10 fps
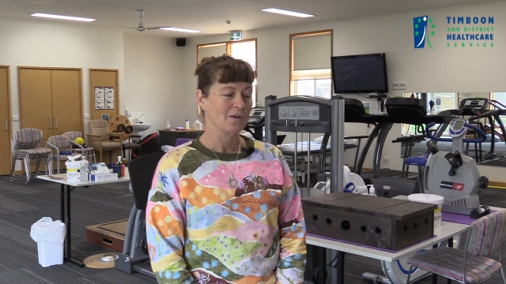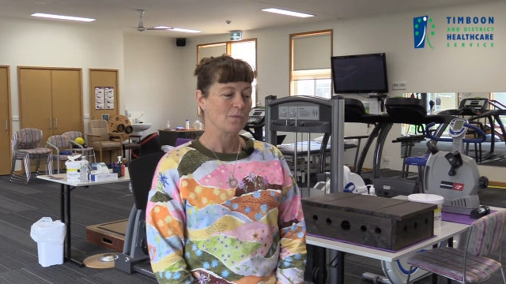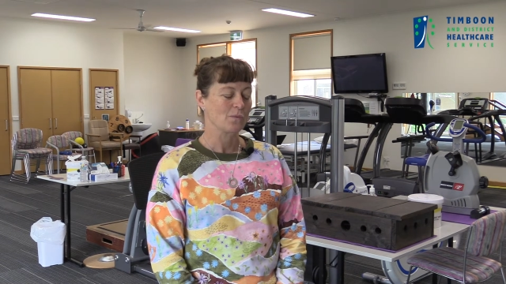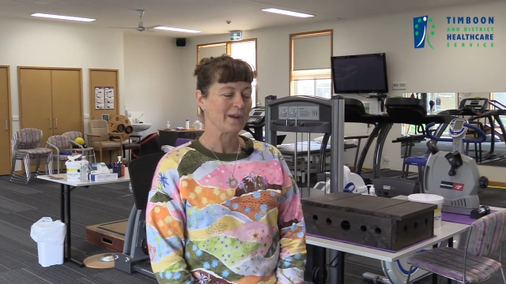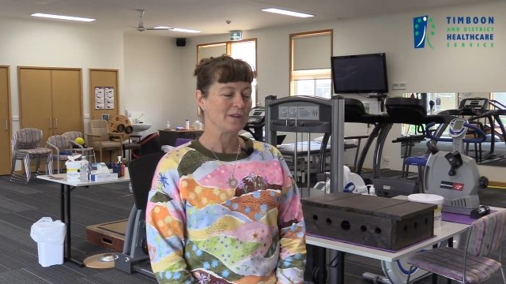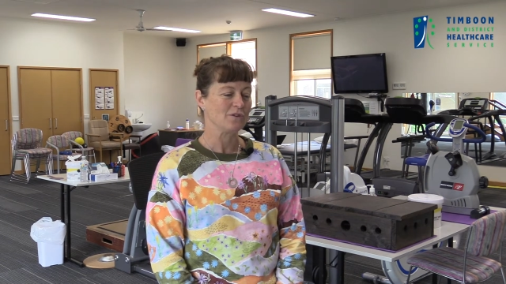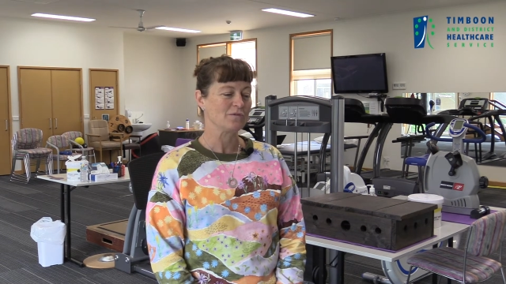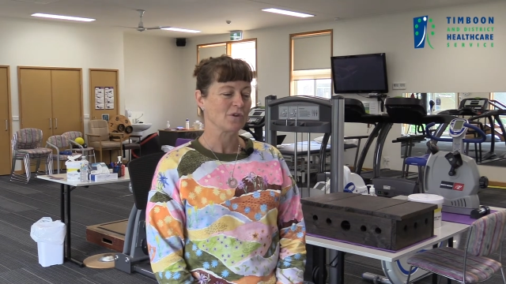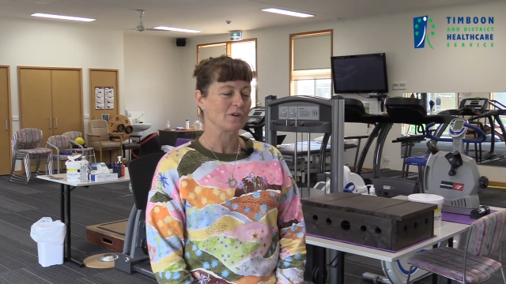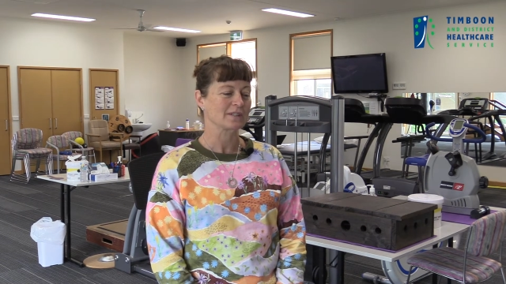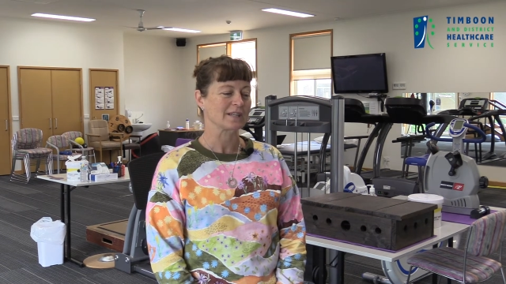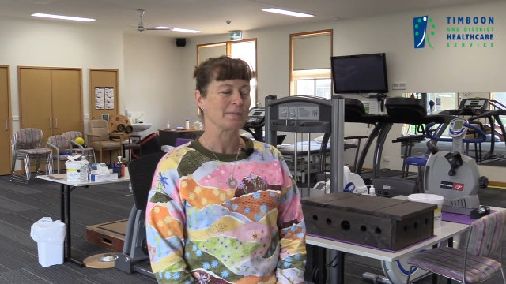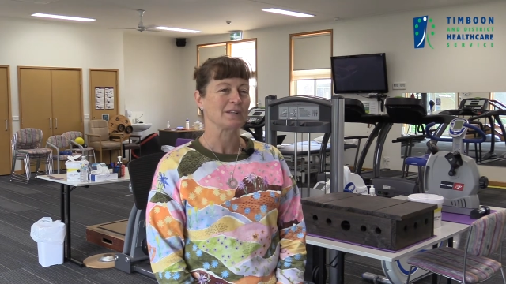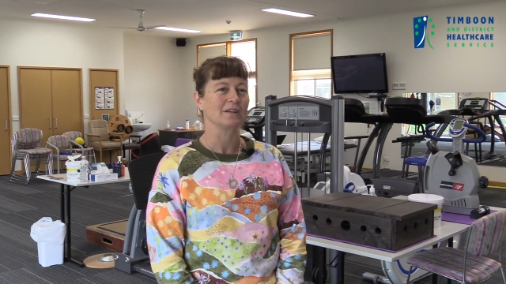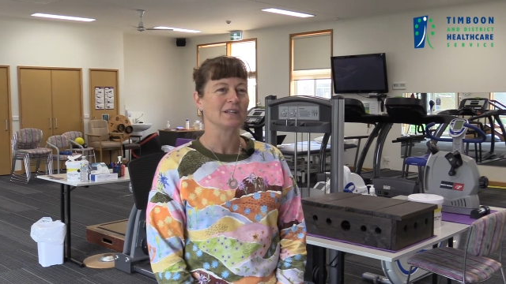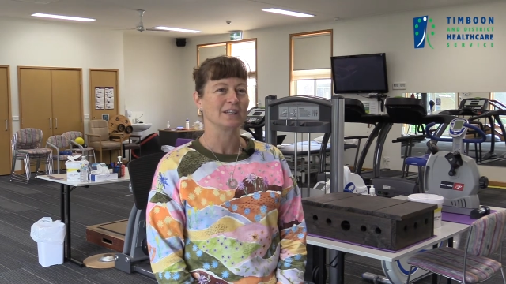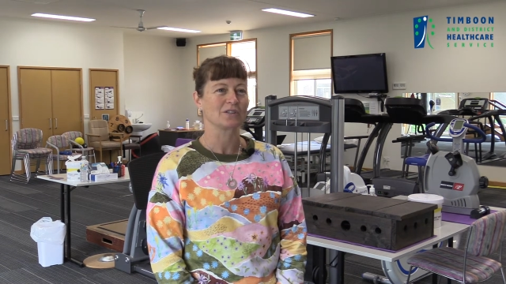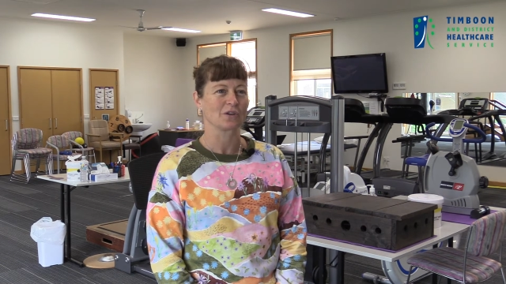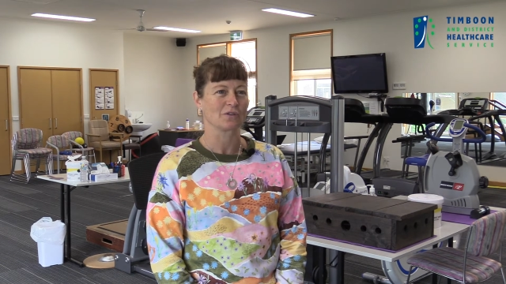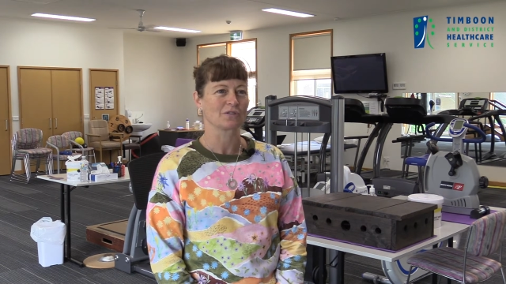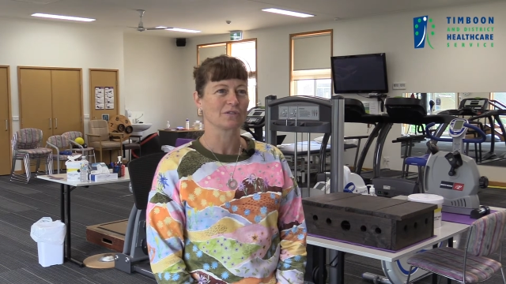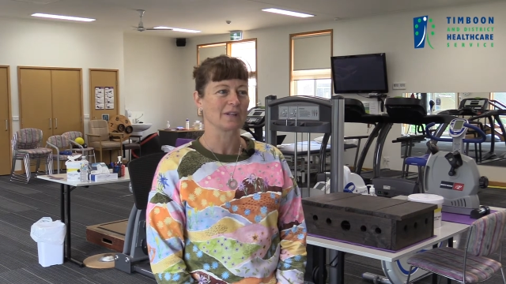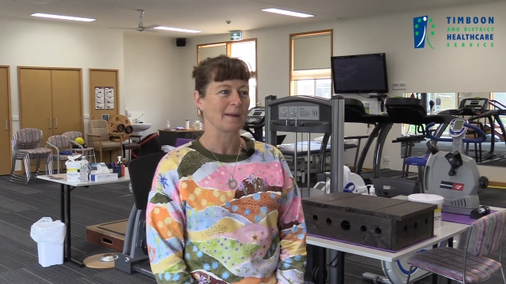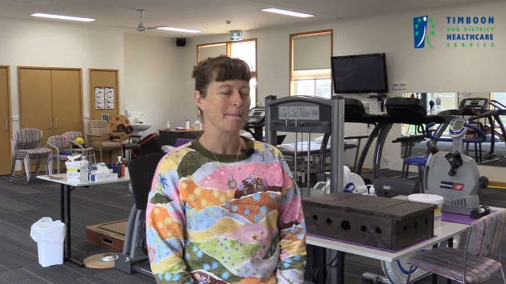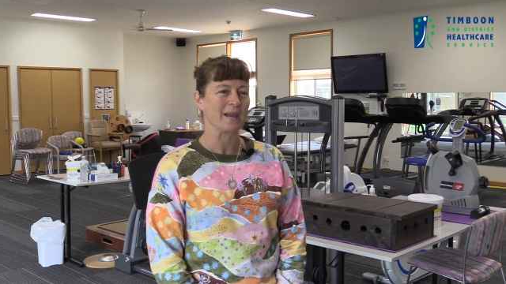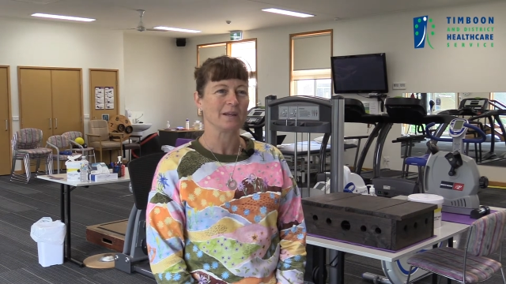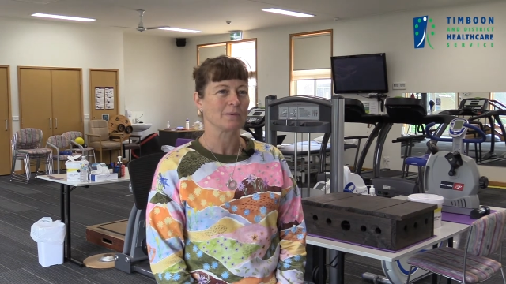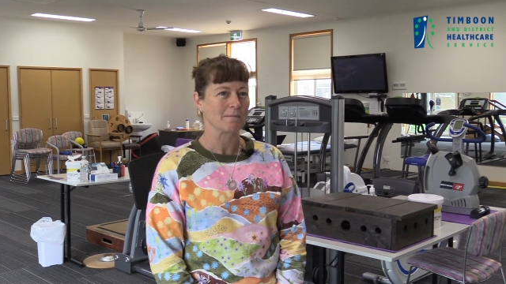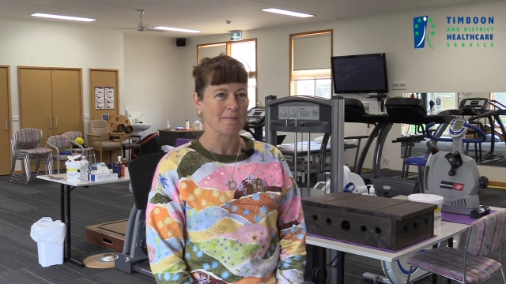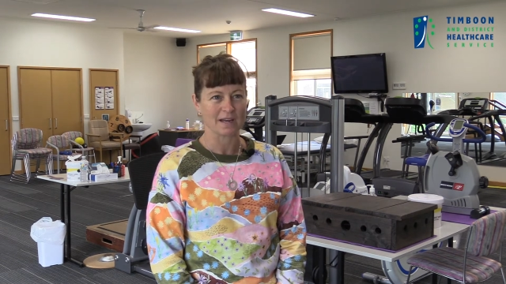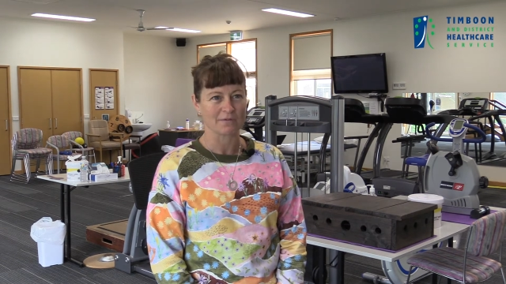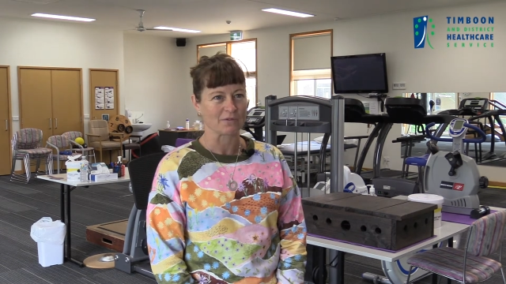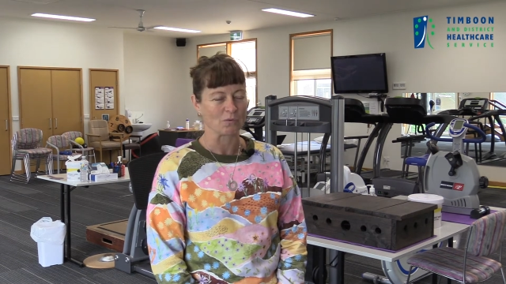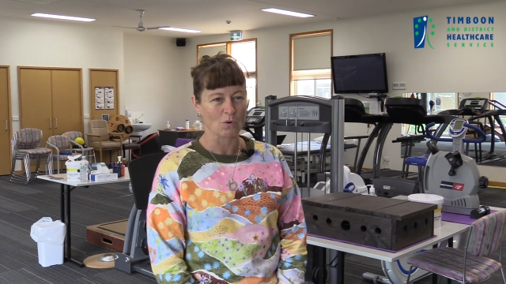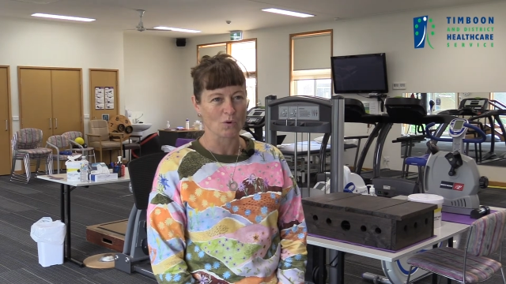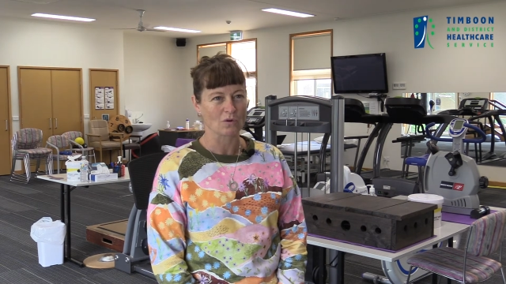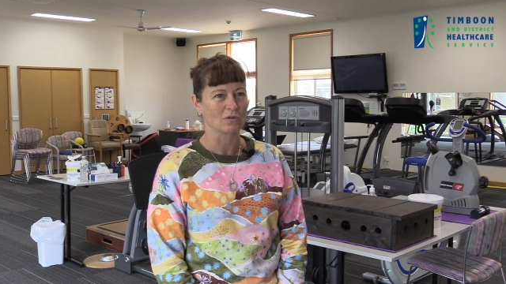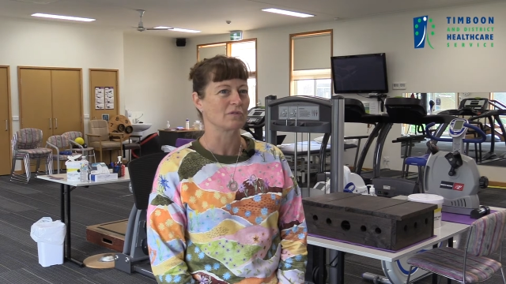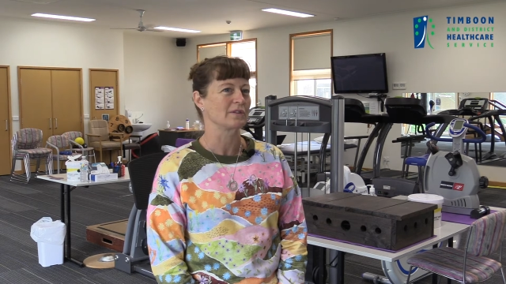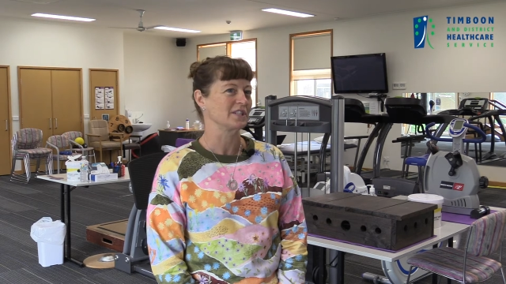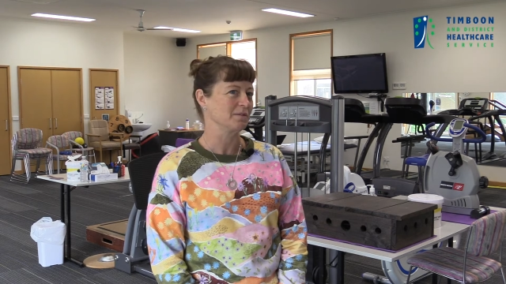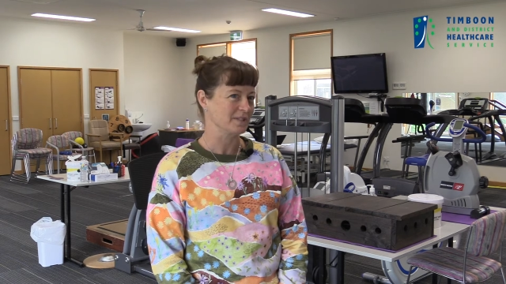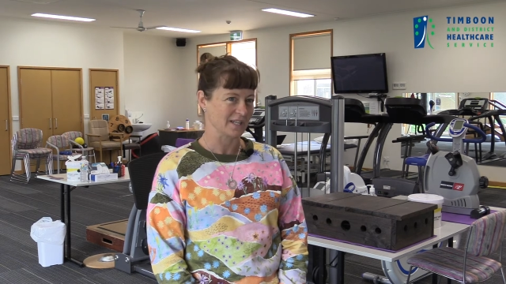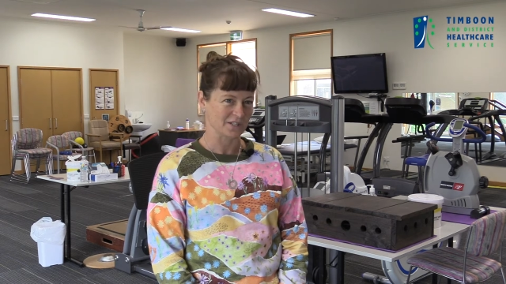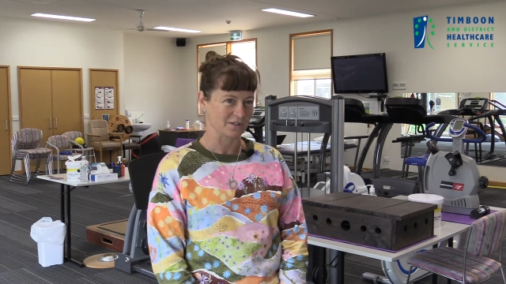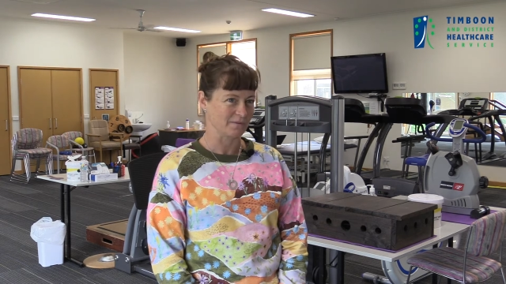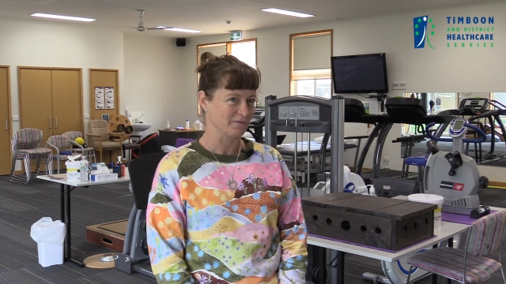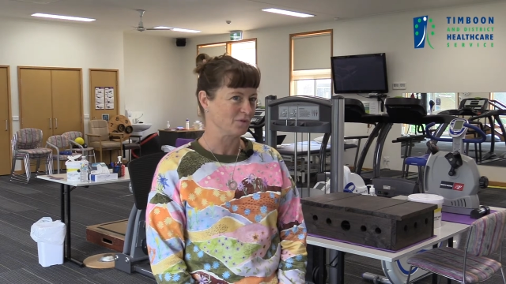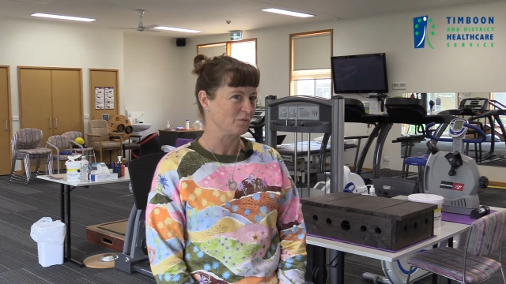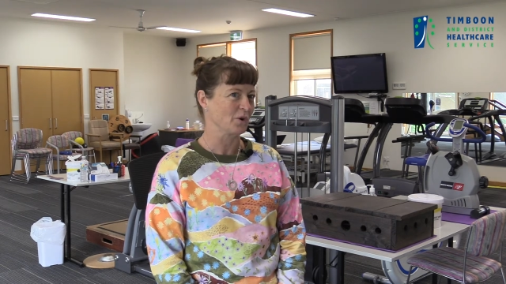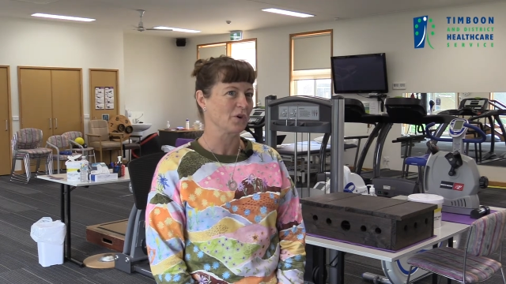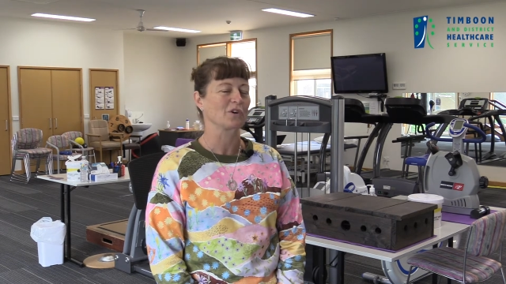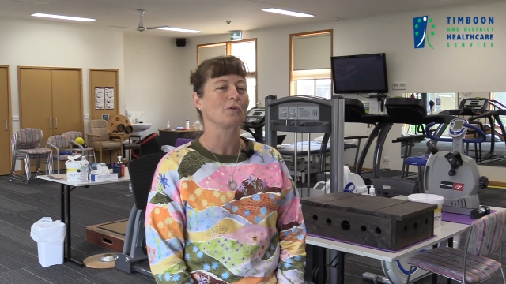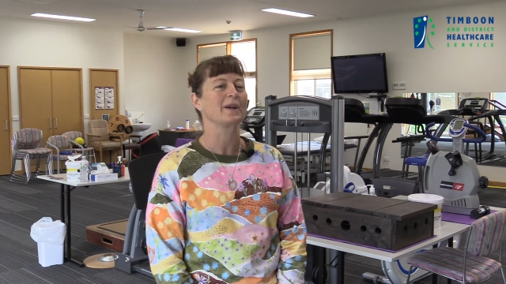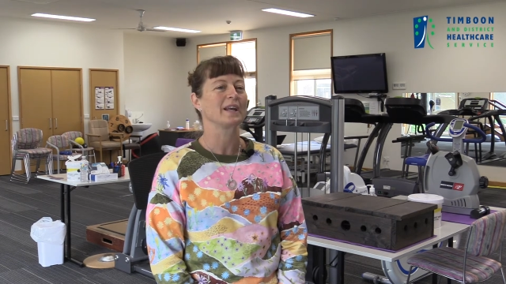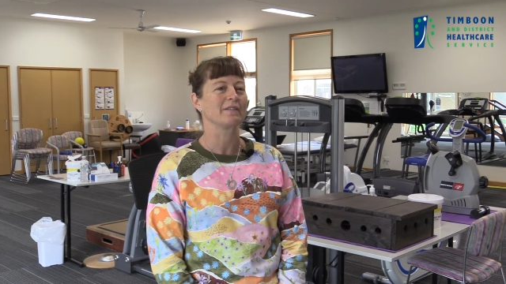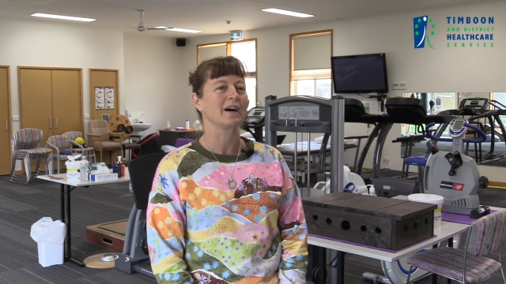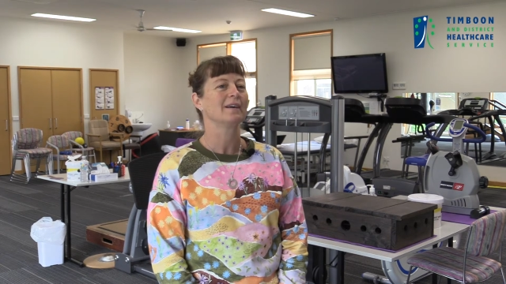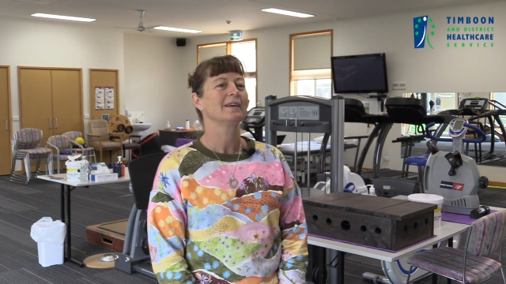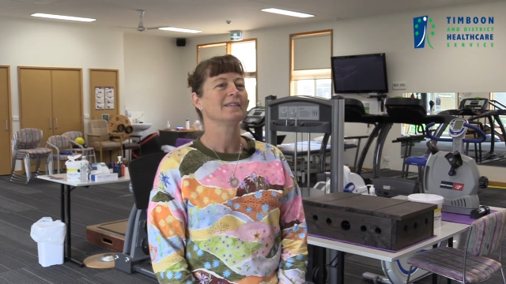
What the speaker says: when you've got something that you need to go to, like meeting with a mate for a walk or a gym session before work or whatever,